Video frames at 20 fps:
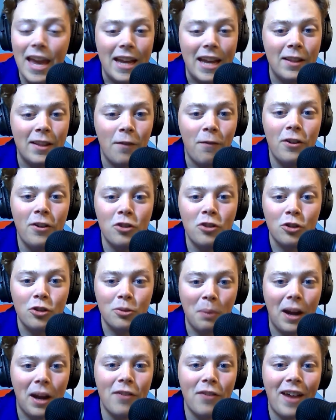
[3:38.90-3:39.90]
It's official.
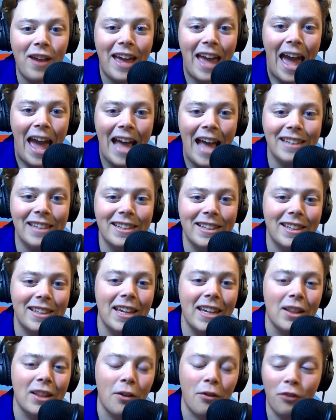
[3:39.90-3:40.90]
Spotify has the
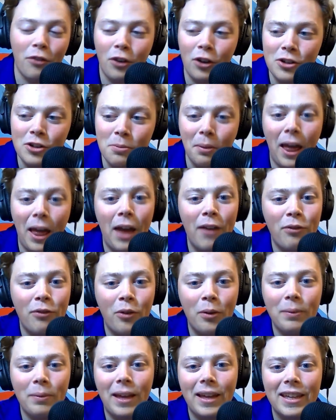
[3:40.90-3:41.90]
lead. The first
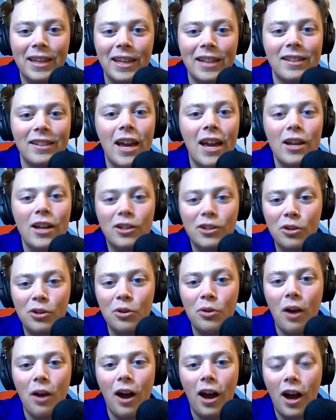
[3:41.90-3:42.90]
platform that gets
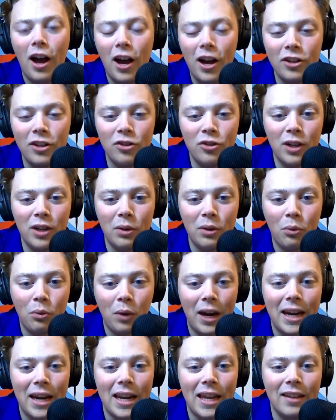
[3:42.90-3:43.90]
to 100
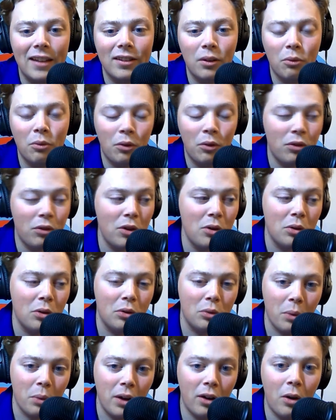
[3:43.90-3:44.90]
ratings and
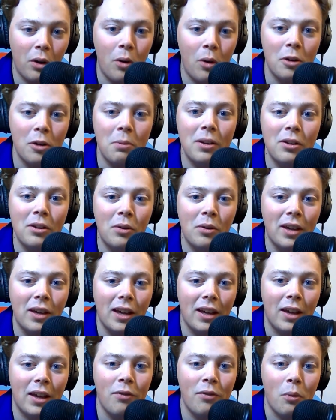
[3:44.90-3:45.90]
reviews, we are going to be doing a
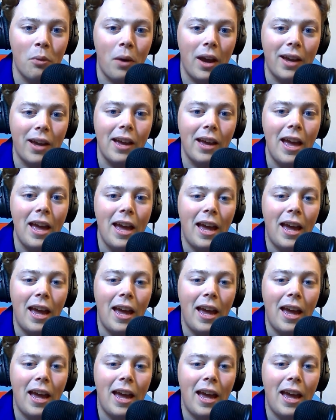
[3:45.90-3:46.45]
giveaway.